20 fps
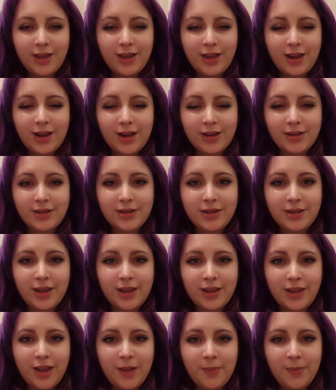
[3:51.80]
and I
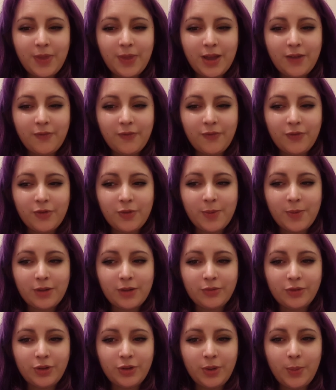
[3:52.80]
kept that for
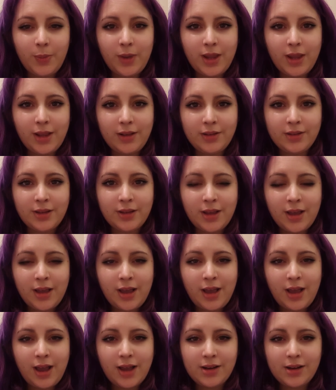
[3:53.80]
about 2 weeks,
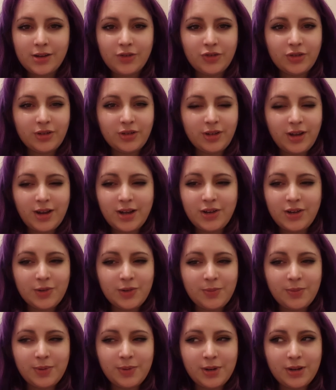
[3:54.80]
and I just tied it
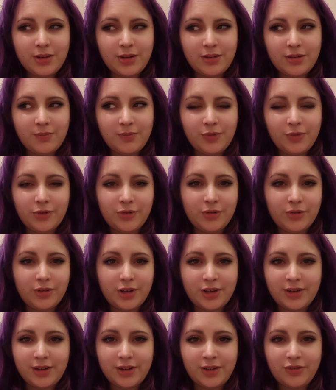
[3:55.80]
up in a bun
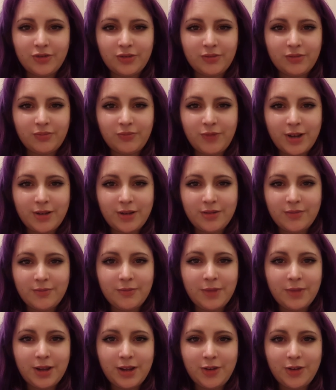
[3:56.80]
and I just went
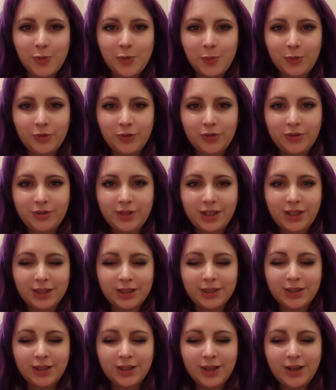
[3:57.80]
my normal
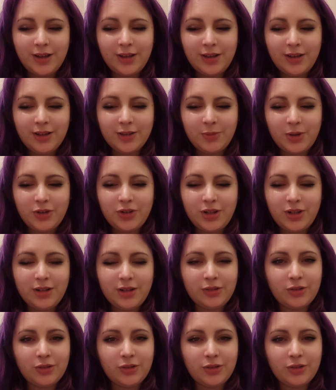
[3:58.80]
day. Especially in